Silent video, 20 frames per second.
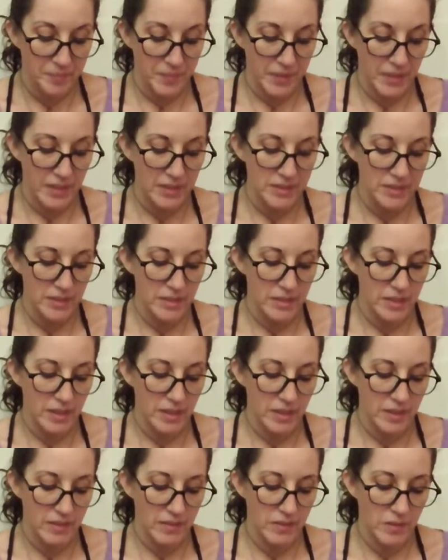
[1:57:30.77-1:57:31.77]
That's the
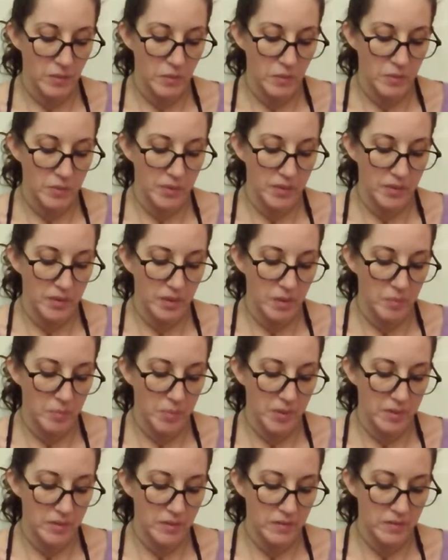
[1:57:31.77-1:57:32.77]
thing. That's the only thing
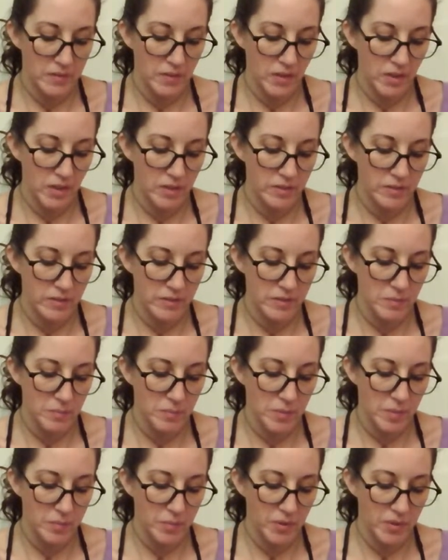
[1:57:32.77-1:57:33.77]
about these cards that's a
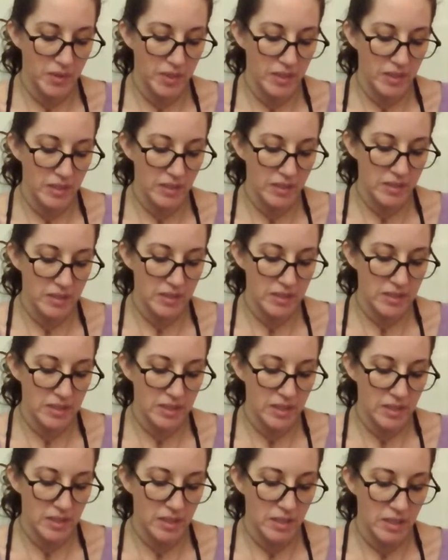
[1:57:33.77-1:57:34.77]
bummer, is
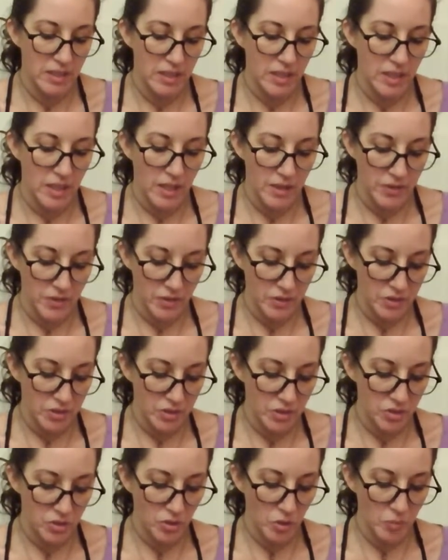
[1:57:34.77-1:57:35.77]
there's
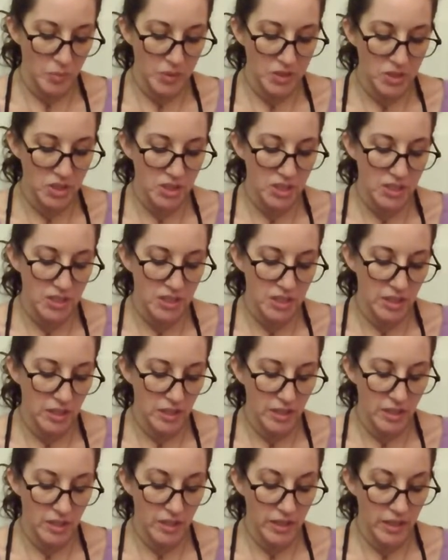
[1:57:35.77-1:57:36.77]
so much
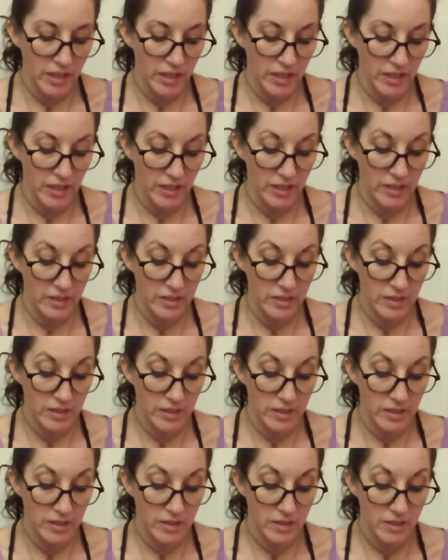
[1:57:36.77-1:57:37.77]
detail. And
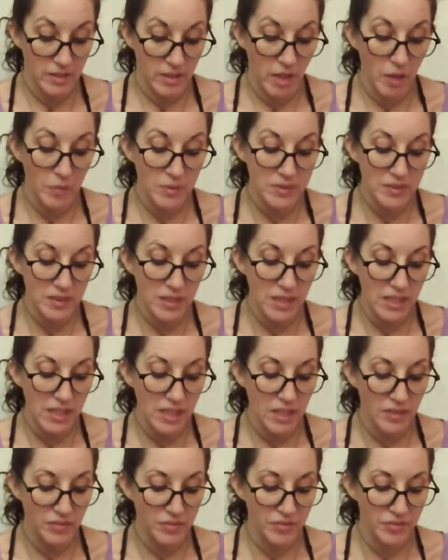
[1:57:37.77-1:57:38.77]
oh, it's a
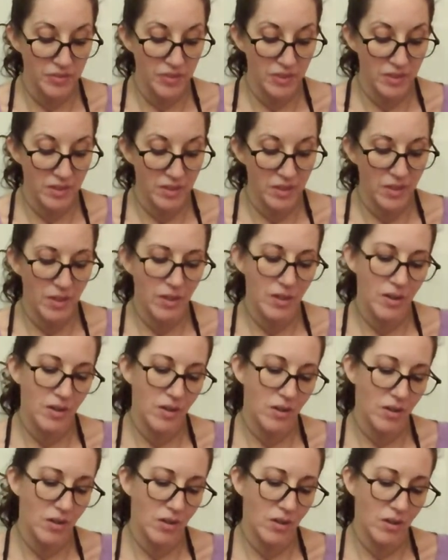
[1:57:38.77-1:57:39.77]
leaf.
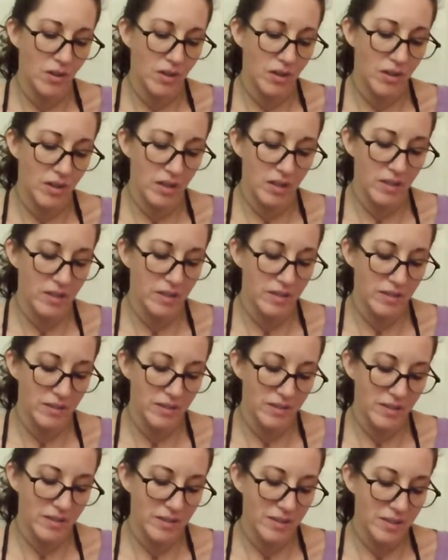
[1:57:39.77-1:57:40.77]
Aww,
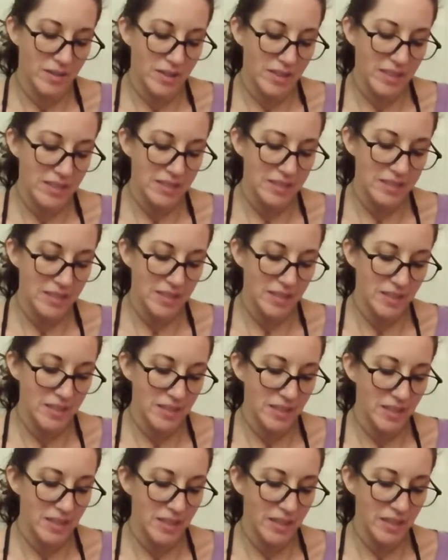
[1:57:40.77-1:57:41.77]
it's
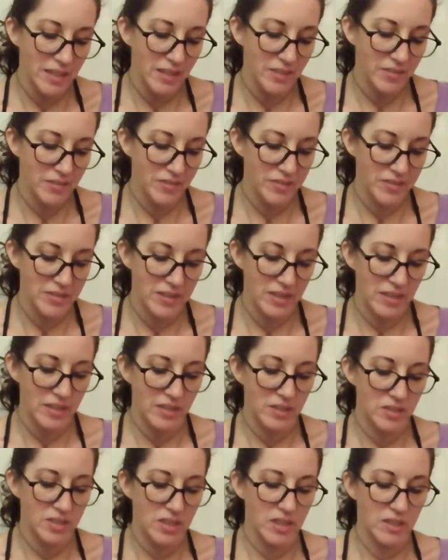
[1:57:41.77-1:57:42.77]
a leaf. See
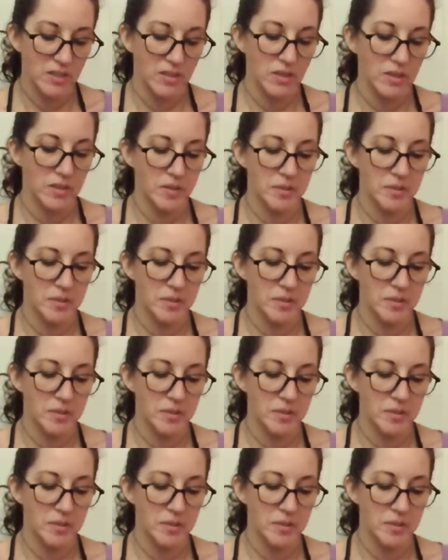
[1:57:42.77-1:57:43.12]
here, take a look.